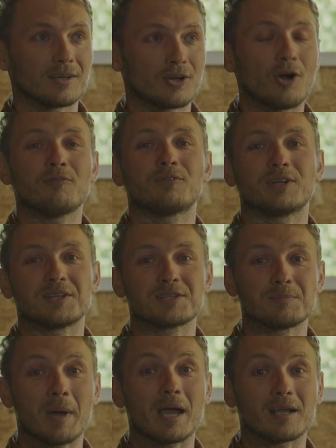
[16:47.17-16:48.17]

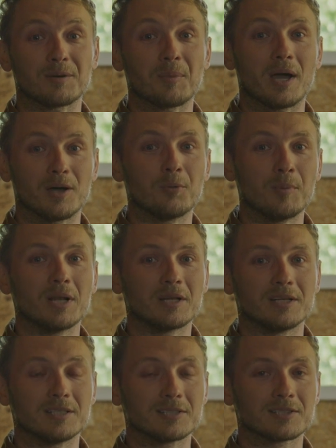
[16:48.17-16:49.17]
confidence back in my
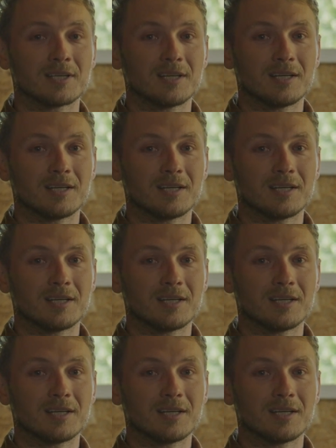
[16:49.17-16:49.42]
abilities